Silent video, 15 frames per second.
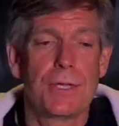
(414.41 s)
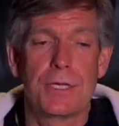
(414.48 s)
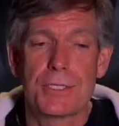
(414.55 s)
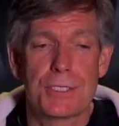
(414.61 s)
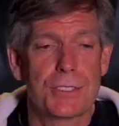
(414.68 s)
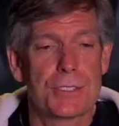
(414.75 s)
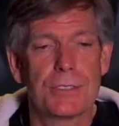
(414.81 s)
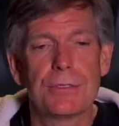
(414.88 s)

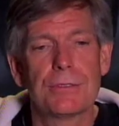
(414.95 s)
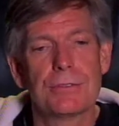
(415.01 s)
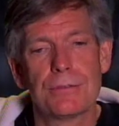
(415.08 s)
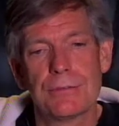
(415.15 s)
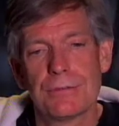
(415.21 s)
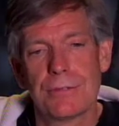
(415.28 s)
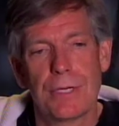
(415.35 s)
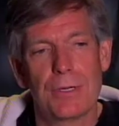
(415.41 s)
that's
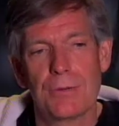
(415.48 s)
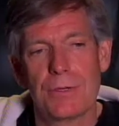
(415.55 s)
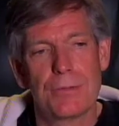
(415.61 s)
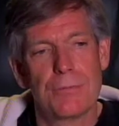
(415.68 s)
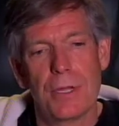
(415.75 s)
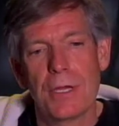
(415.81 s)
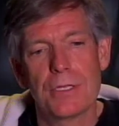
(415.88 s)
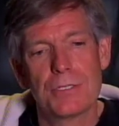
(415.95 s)
still, I would
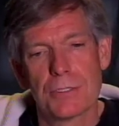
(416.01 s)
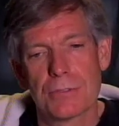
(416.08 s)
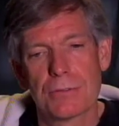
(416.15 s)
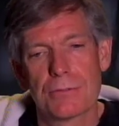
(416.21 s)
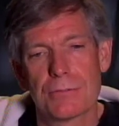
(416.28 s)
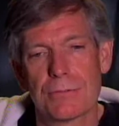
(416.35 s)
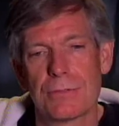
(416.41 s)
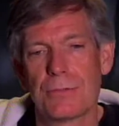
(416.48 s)

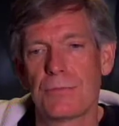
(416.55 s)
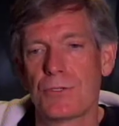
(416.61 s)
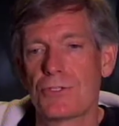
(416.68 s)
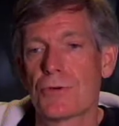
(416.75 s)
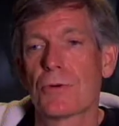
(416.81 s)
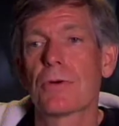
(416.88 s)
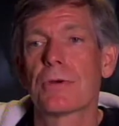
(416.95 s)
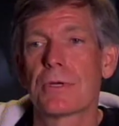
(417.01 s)
imagine, the
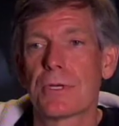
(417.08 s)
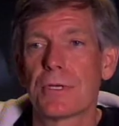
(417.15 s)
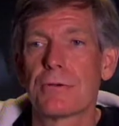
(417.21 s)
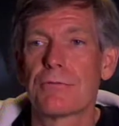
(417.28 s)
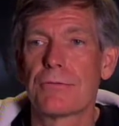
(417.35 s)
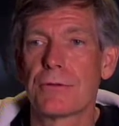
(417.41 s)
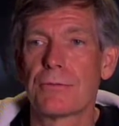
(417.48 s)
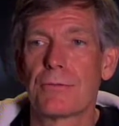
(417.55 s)
majority
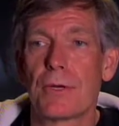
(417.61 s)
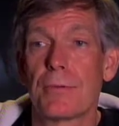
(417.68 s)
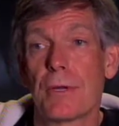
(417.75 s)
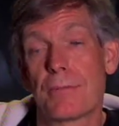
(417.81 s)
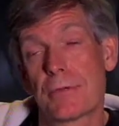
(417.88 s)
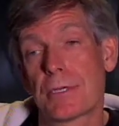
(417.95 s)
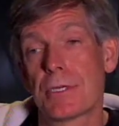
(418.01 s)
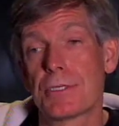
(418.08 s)
of the web
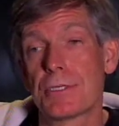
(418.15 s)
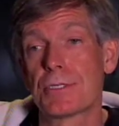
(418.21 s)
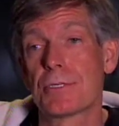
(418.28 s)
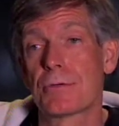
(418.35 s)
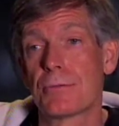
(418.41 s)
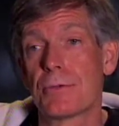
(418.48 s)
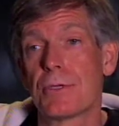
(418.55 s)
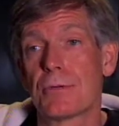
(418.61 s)
applications
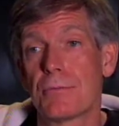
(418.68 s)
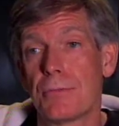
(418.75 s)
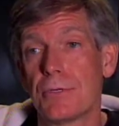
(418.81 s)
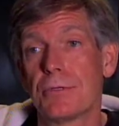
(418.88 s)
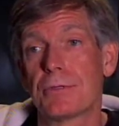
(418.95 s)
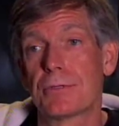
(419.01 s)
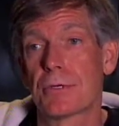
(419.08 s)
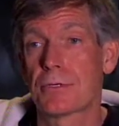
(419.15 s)
that are being
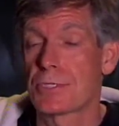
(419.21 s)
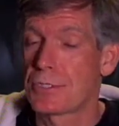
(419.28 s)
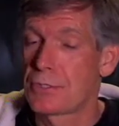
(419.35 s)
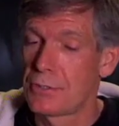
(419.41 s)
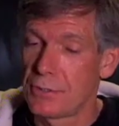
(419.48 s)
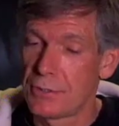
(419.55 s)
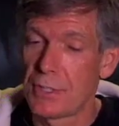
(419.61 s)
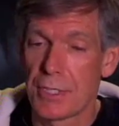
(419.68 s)
built are
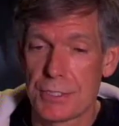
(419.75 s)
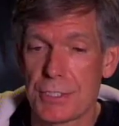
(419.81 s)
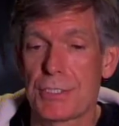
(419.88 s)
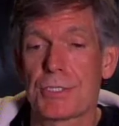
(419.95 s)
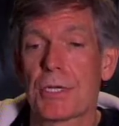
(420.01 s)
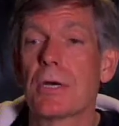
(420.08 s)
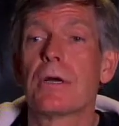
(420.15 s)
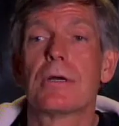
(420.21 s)
still that
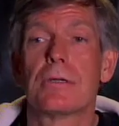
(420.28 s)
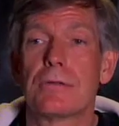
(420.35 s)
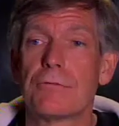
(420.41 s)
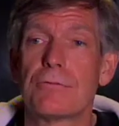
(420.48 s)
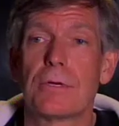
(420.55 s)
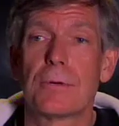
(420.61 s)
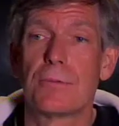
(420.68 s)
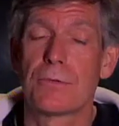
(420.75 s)
style of
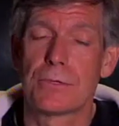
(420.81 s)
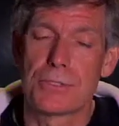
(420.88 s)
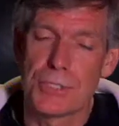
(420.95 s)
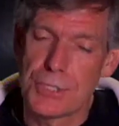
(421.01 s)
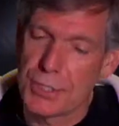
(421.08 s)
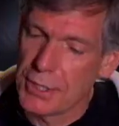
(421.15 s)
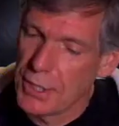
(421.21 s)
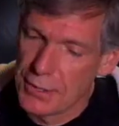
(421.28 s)
web. We're
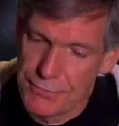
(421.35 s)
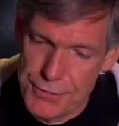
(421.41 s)
just kind of